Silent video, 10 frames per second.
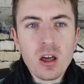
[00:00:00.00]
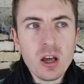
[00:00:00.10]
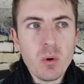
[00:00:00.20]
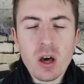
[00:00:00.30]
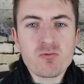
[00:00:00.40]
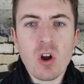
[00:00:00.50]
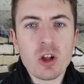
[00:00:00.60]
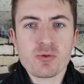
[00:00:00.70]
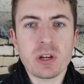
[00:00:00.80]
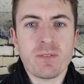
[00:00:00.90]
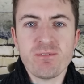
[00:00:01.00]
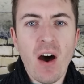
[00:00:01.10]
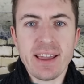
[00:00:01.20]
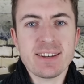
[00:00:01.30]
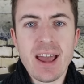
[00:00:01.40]
I don't want Rodri to
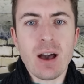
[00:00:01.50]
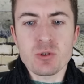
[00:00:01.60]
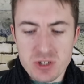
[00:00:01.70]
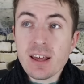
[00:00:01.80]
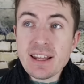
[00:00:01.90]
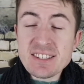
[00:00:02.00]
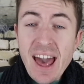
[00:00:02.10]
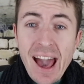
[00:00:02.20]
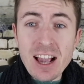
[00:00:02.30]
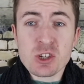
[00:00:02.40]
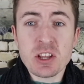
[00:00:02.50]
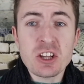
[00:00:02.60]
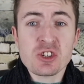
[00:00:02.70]
find out that he's actually